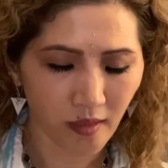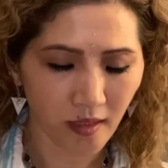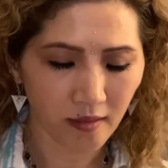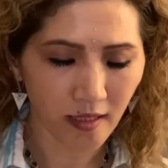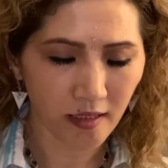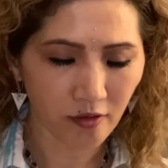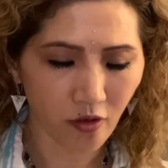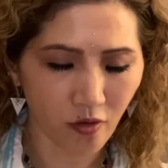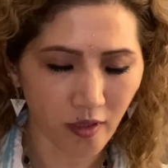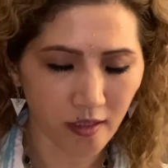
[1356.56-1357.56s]
Letting
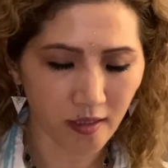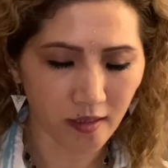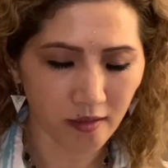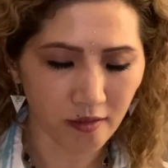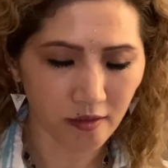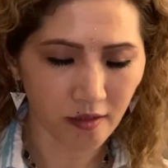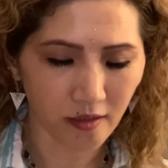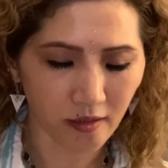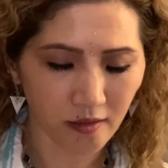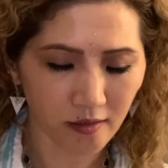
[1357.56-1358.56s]
go any
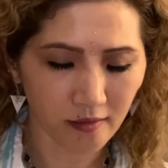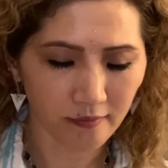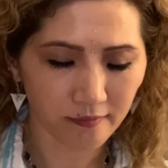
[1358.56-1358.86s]
energies,